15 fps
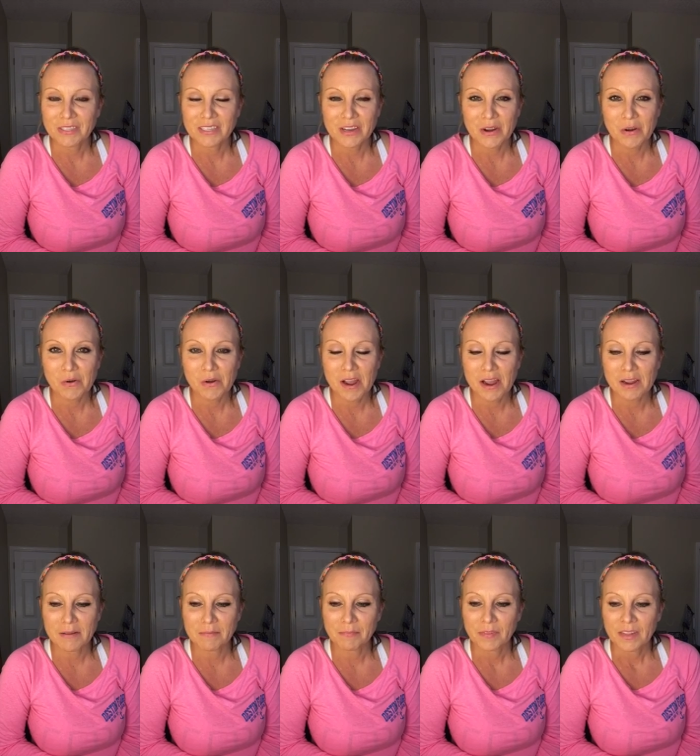So,
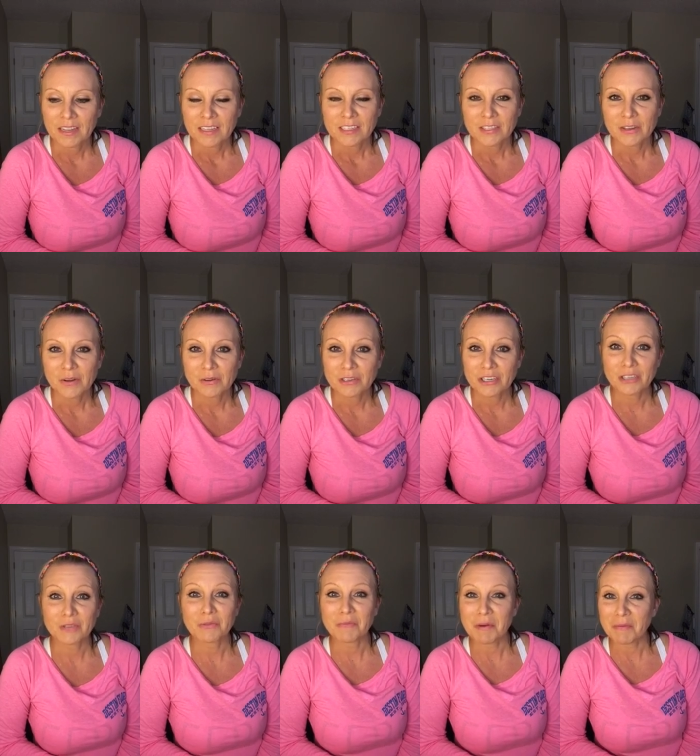um, so
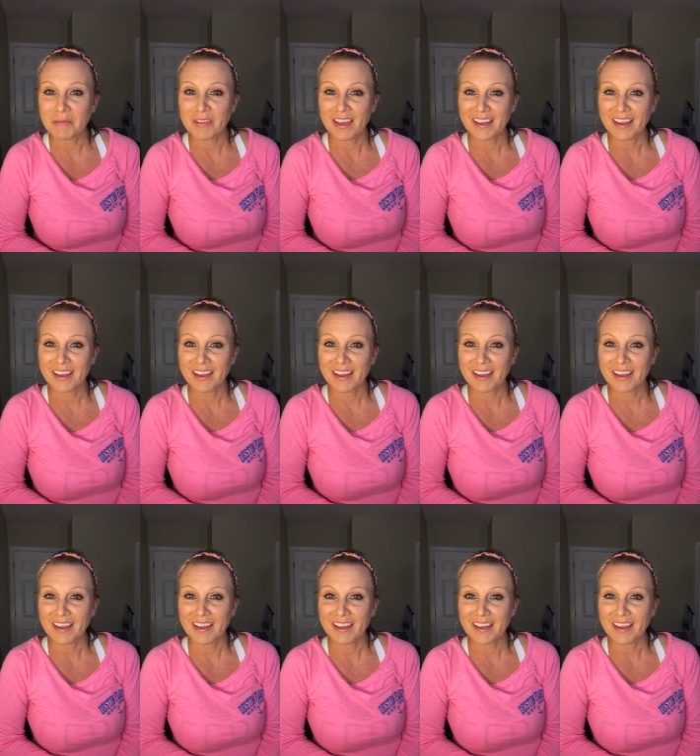just remember